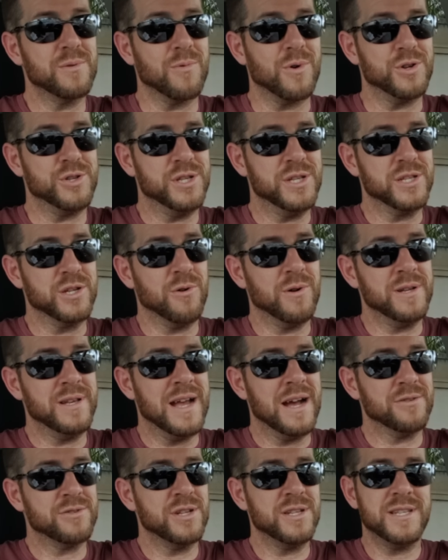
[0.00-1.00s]
Well, she's going
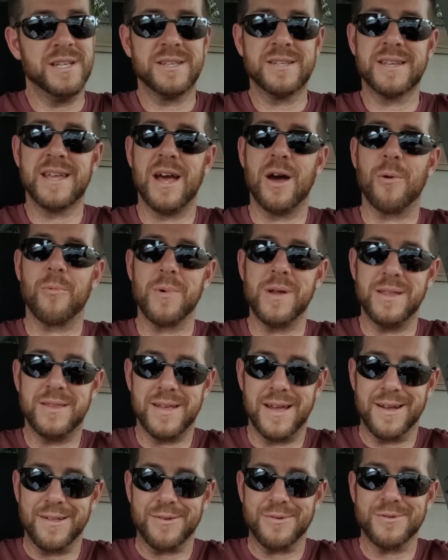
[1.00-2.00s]
now to discount
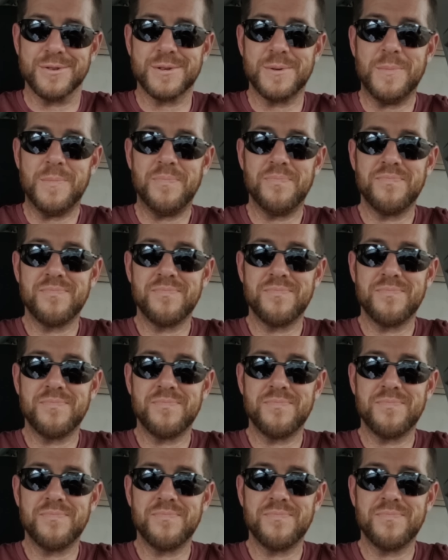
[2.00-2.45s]
retailers.